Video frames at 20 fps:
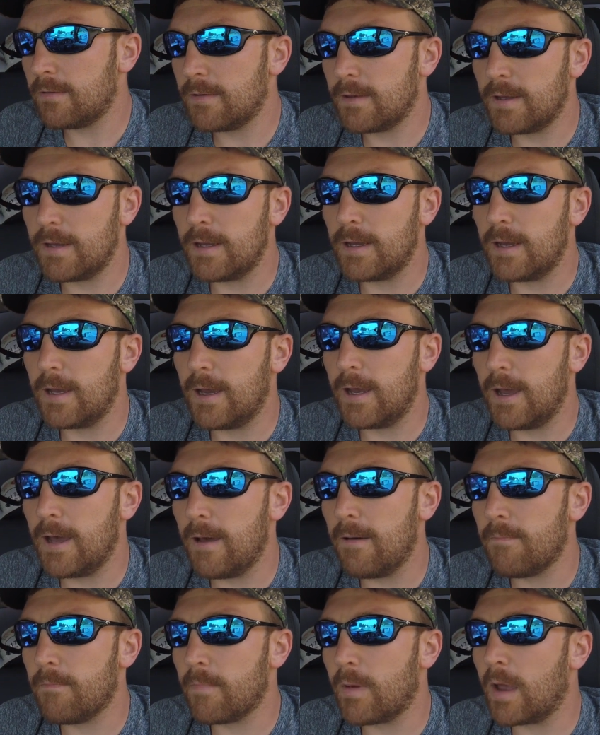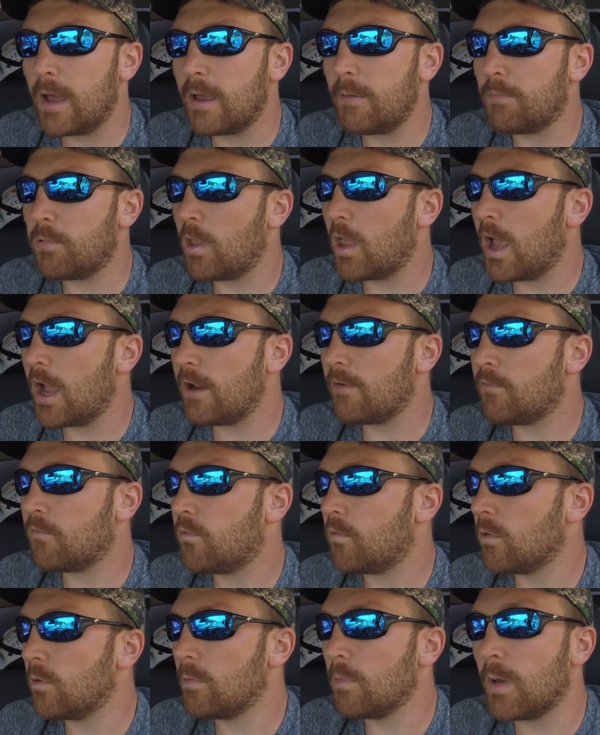I applied
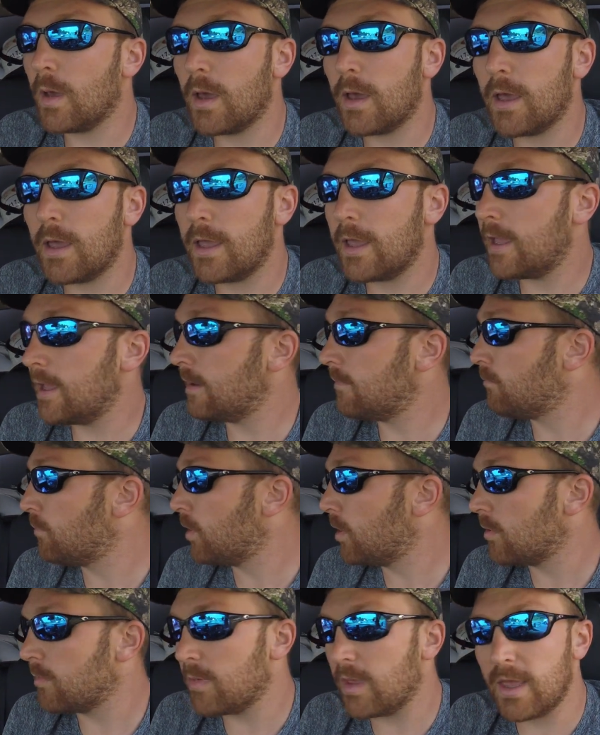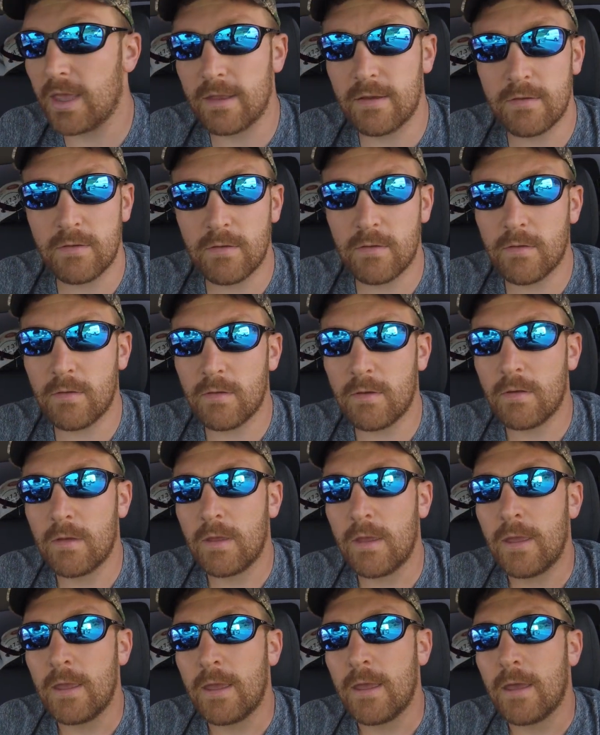for my permit
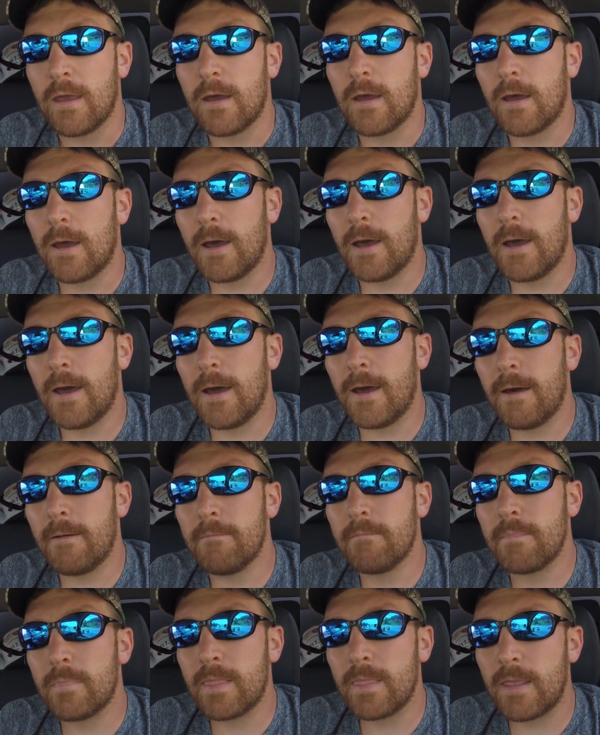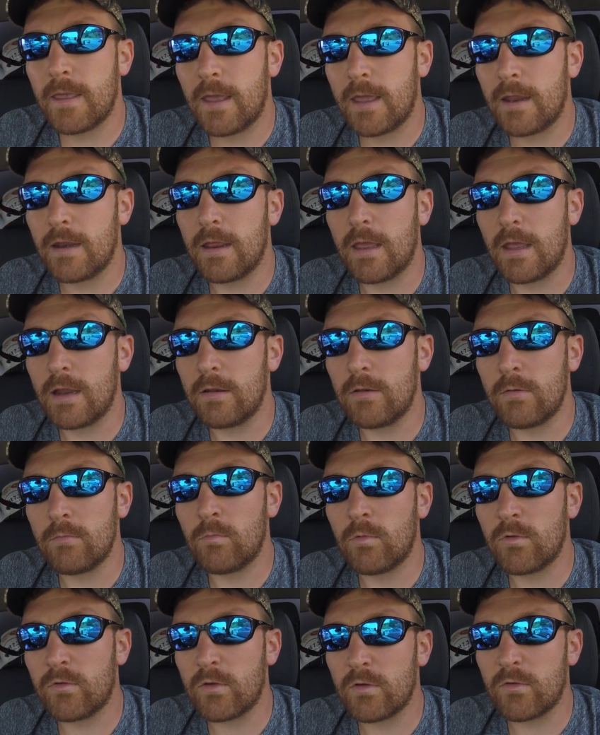and
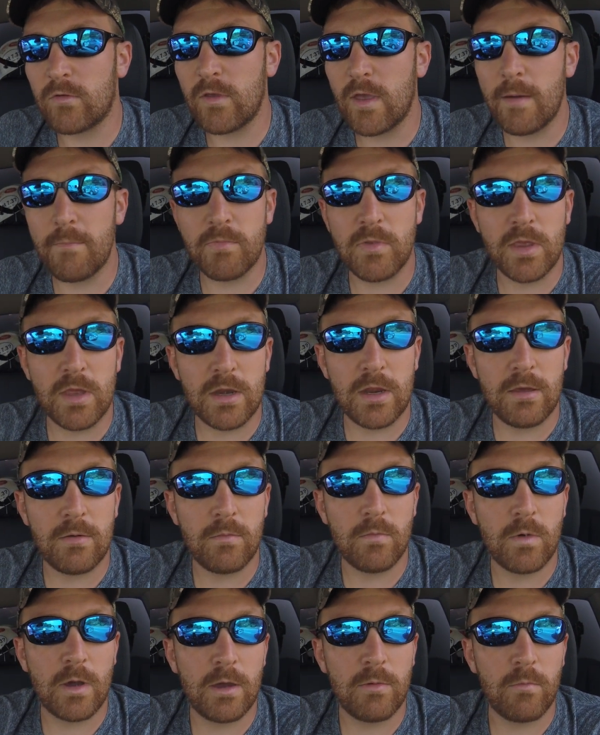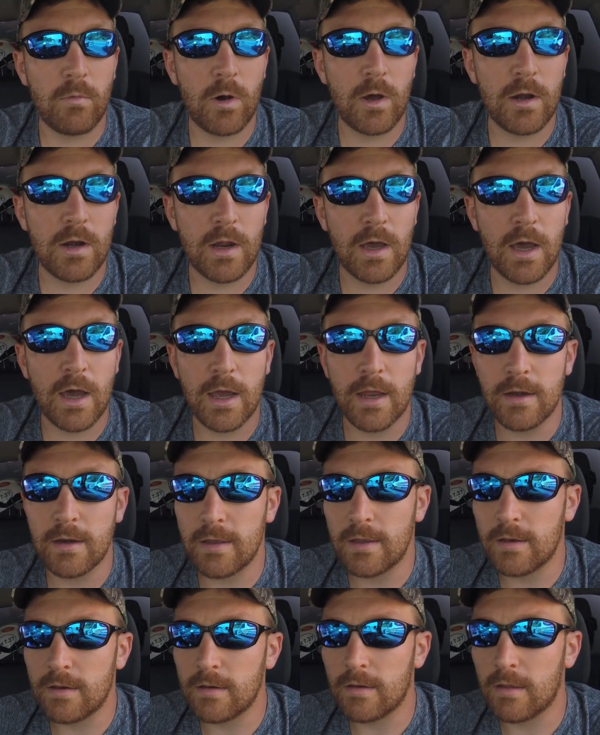was accepted and whatnot,
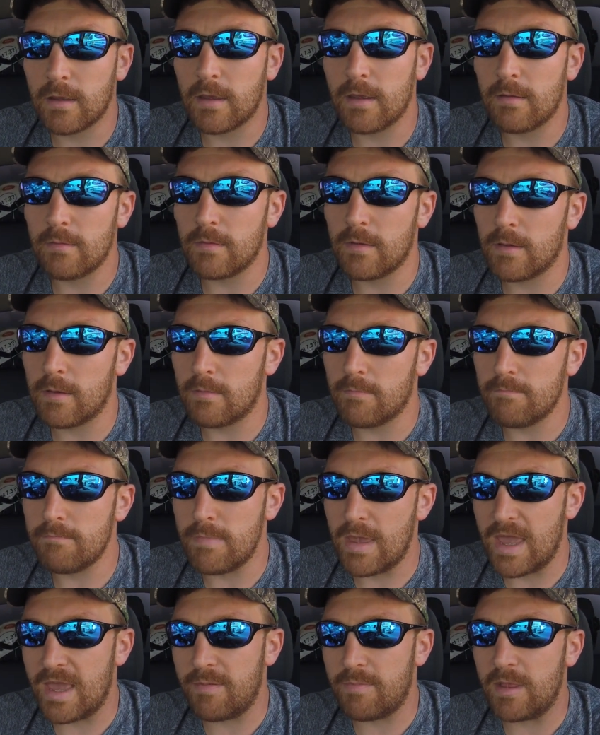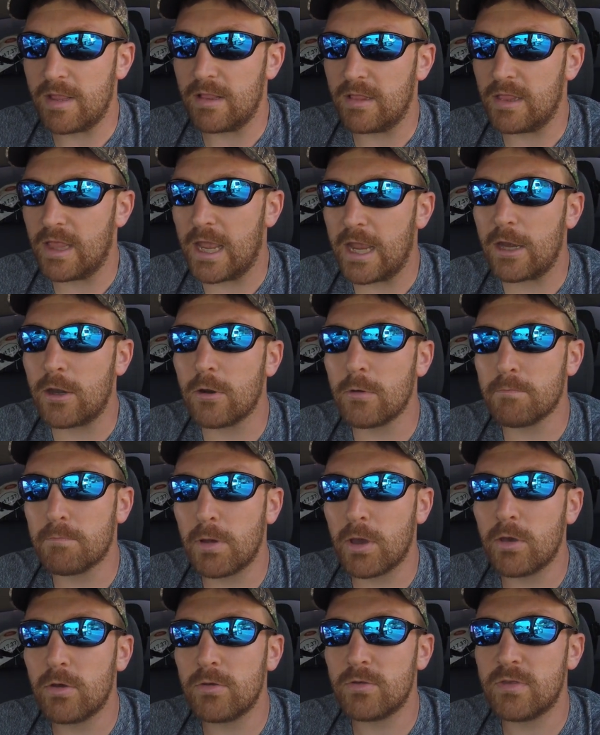and maybe later
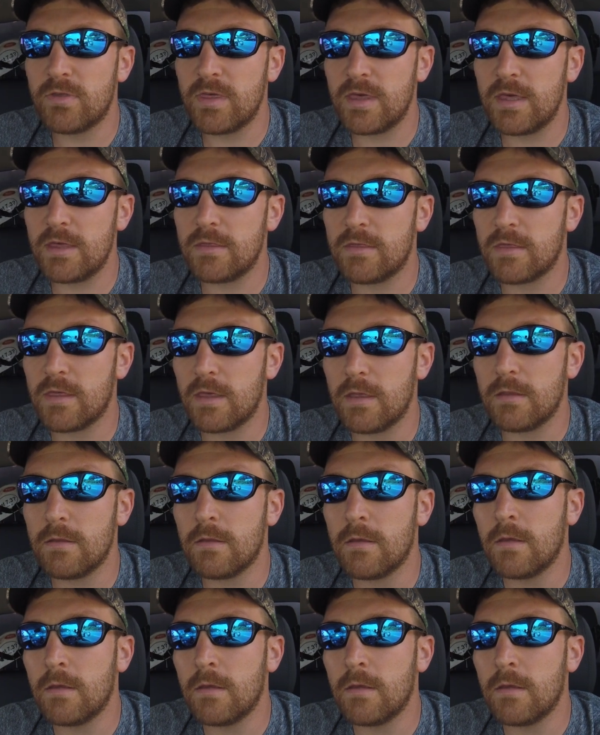bow season